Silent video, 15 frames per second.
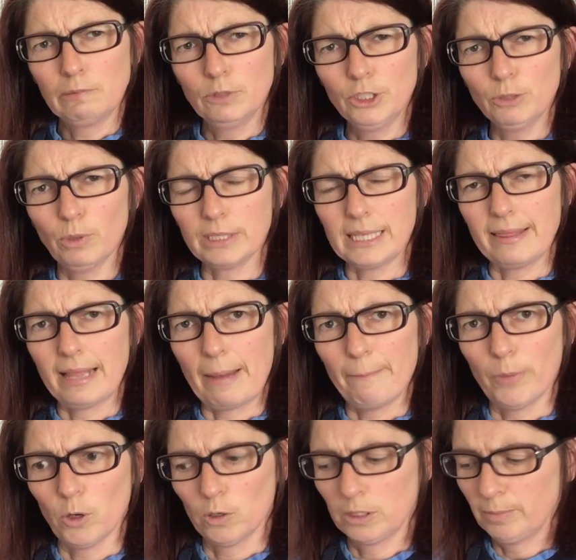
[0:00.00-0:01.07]
I wonder what's in that
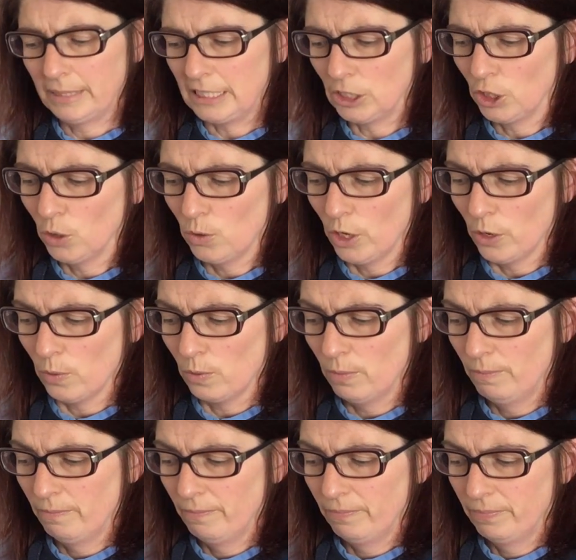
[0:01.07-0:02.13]
box, Mrs. Coco,
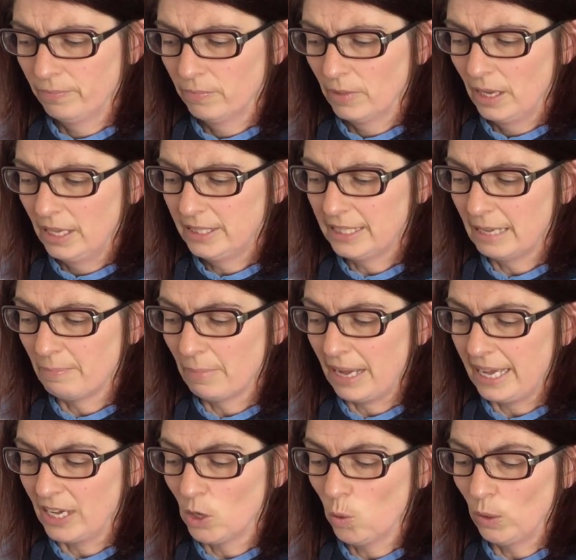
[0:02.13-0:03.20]
said my
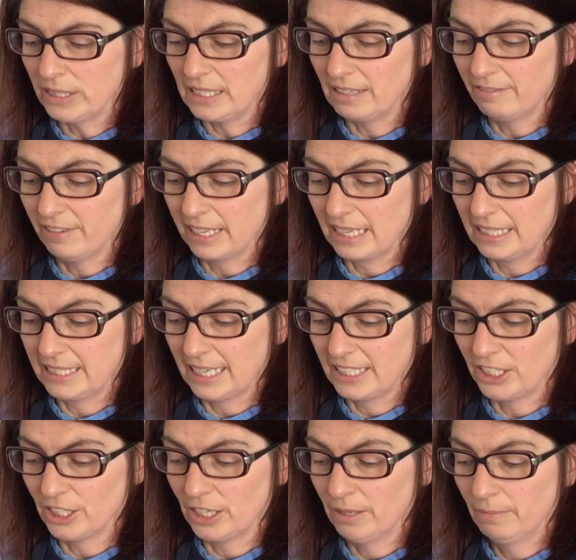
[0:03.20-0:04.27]
inquisitive little
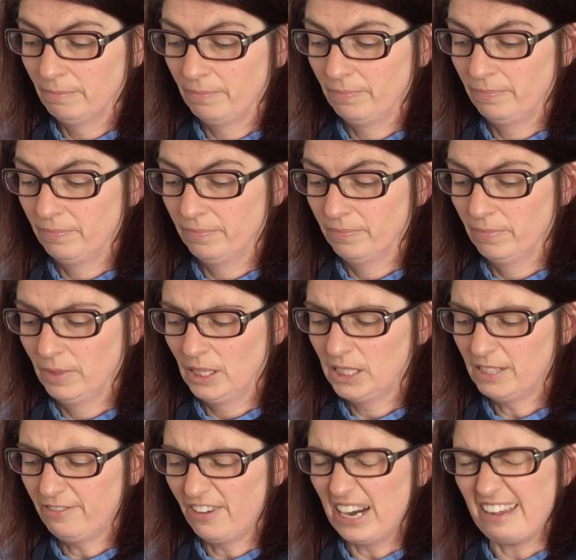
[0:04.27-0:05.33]
sister.
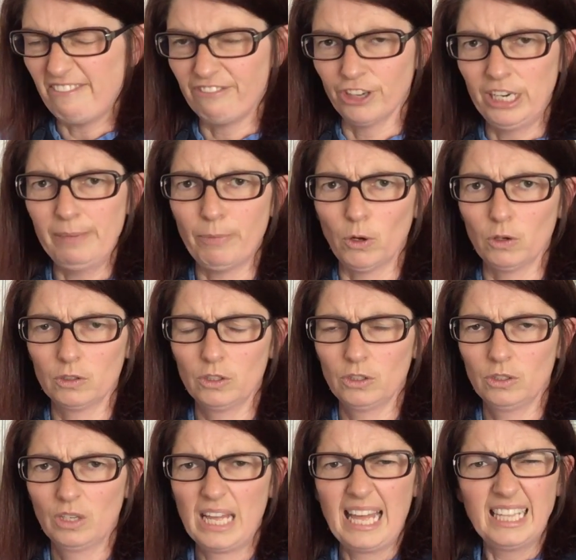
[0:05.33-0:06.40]
It's a very funny
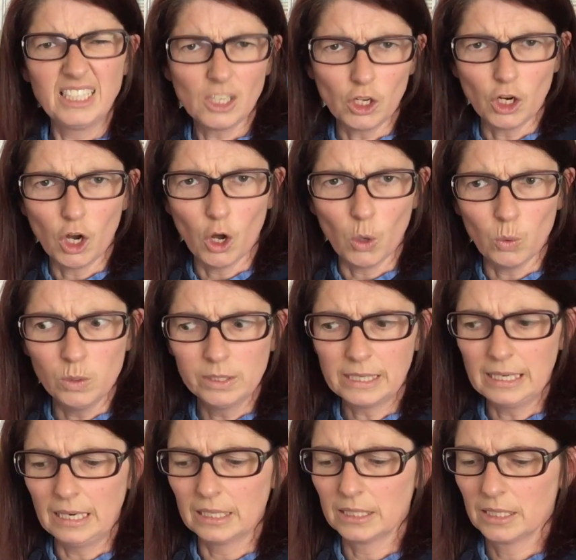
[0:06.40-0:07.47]
box. It's got holes
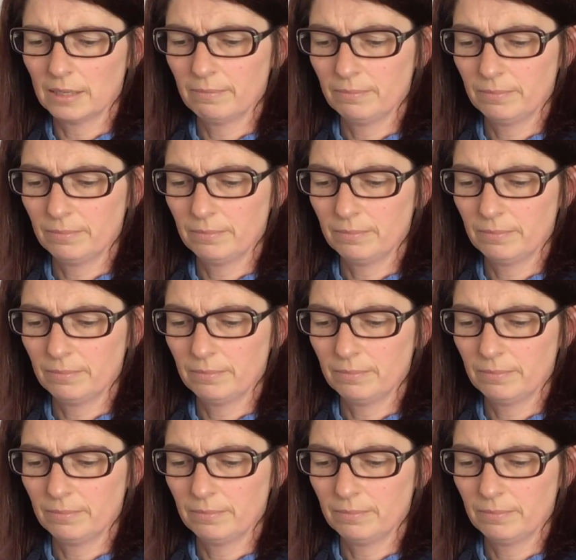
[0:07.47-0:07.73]
in it.